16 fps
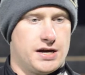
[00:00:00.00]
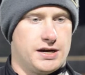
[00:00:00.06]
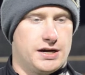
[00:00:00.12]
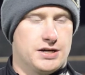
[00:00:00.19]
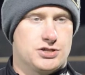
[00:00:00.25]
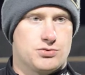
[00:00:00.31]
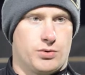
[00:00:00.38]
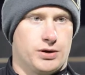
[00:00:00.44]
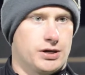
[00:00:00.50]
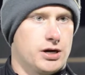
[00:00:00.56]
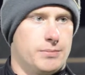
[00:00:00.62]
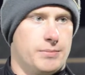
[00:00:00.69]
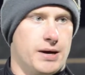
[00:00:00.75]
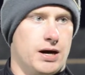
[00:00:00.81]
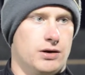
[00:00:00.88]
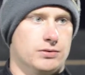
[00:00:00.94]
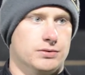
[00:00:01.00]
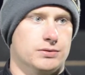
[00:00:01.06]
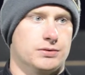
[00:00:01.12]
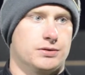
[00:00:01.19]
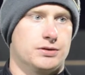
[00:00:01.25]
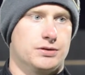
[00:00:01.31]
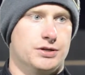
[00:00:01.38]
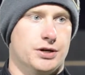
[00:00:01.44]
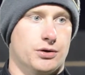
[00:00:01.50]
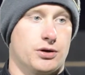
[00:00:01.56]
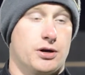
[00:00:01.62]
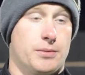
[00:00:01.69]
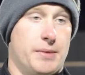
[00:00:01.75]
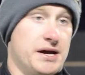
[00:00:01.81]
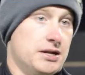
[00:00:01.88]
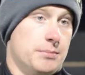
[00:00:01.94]
Tonight I just want to come out and, you know,
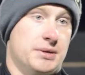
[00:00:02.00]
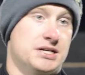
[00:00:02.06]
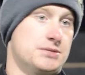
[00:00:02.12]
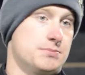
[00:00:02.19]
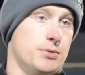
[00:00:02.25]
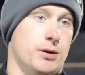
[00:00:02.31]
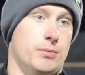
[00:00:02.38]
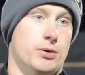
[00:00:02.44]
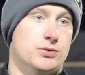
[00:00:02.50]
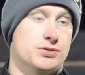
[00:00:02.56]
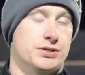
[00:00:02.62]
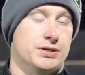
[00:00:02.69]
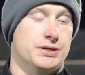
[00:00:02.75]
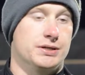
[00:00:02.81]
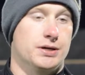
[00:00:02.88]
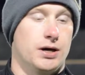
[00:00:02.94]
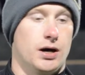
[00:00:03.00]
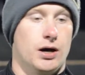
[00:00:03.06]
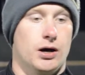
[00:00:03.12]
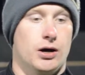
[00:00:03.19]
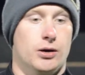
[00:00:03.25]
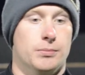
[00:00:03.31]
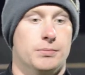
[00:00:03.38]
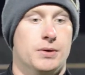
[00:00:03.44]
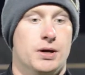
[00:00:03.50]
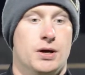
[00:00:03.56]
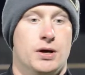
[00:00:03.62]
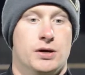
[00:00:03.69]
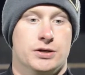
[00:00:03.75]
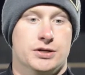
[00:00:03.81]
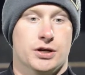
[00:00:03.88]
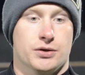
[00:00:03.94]
command the baseball mostly.
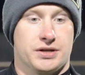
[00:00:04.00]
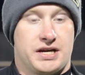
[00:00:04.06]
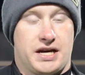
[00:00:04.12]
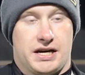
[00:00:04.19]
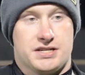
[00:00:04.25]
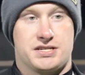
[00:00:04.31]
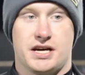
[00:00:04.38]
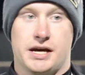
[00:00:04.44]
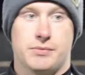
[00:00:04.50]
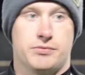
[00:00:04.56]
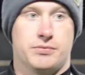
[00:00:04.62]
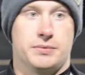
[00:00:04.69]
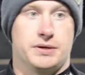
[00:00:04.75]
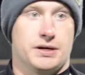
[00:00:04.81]
You know, the K's came with me